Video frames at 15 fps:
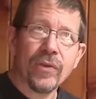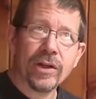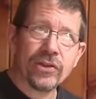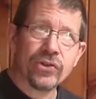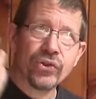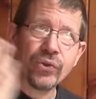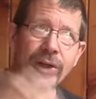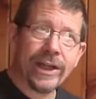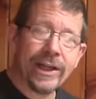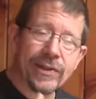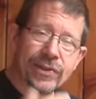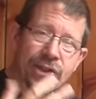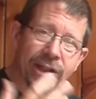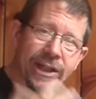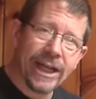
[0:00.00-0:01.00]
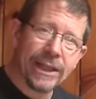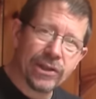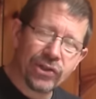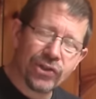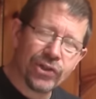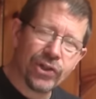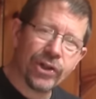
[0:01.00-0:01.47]
The trick is to get
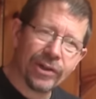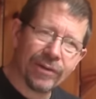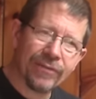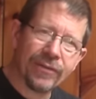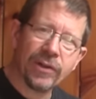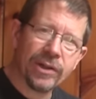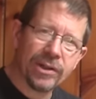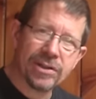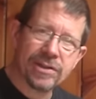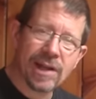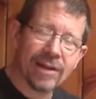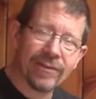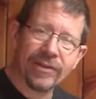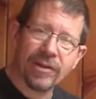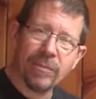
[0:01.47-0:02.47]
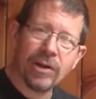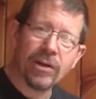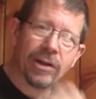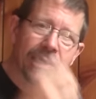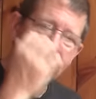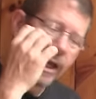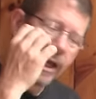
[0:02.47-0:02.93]
the sugar to fully dissolve in the milk, and